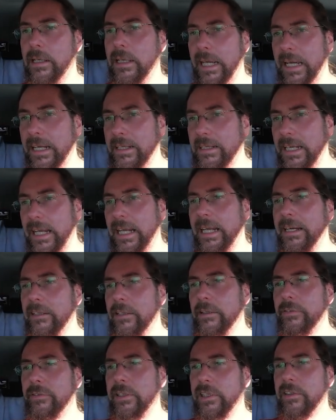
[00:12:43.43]
at the end
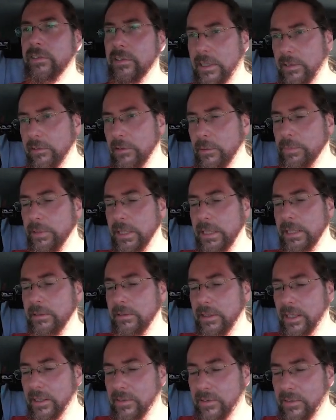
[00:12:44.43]
of the accelerator pedal
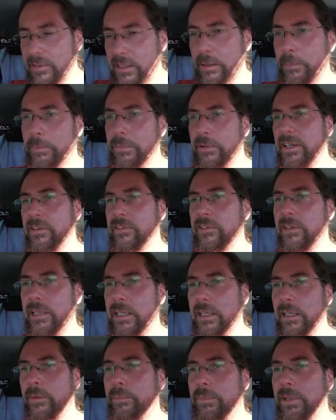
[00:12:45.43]
you can still press a
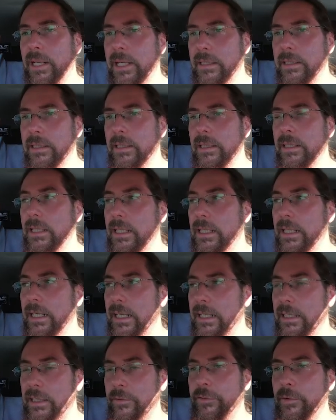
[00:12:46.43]
little button,
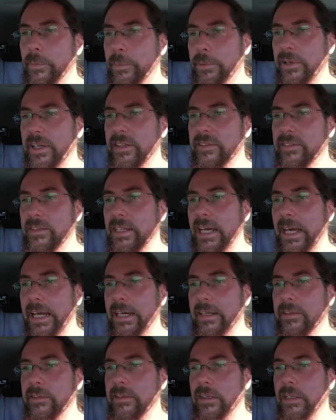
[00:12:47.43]
and if you press
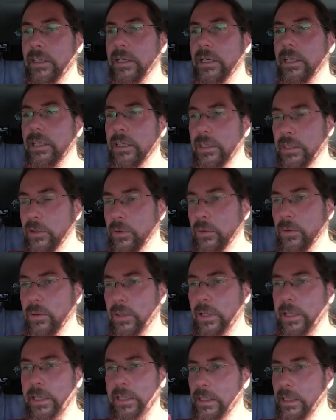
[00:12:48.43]
that,
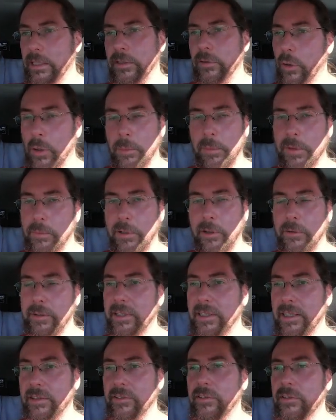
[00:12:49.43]
in normal mode
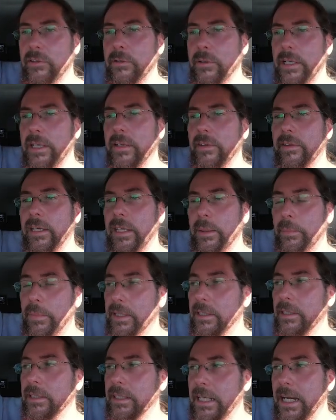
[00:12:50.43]
it doesn't do anything,
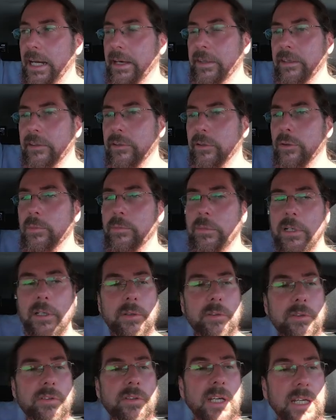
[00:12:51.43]
but in the other 2
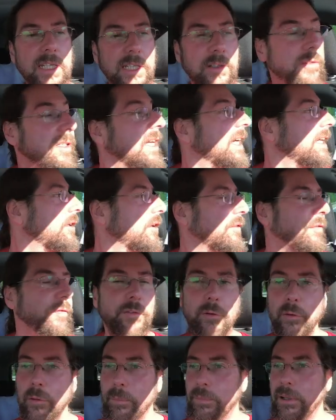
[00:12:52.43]
modes you then have
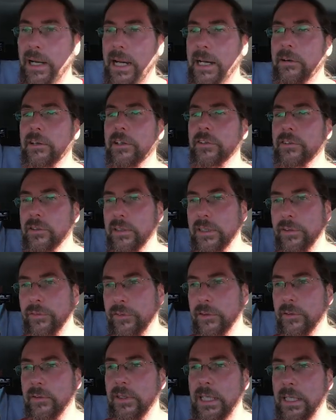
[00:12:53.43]
full power. So if
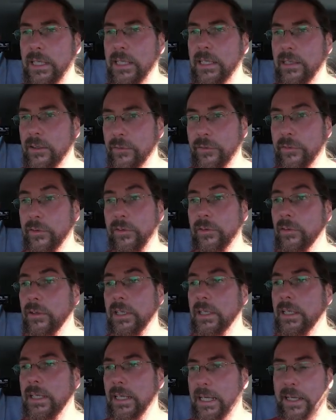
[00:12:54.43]
you need it, if you
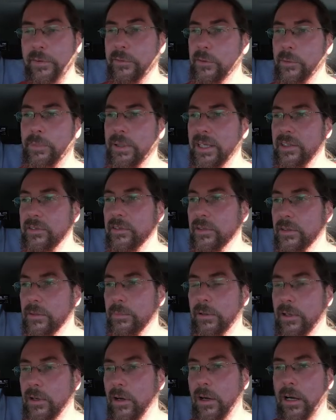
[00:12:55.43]
have to pass a
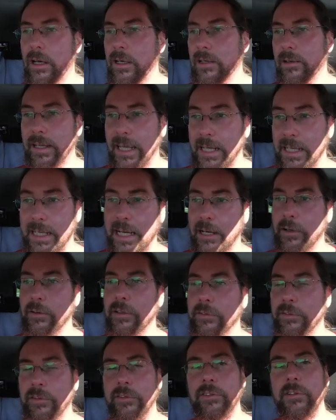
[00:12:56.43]
car or get out
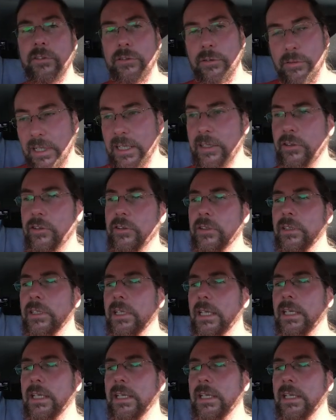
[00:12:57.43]
of a situation,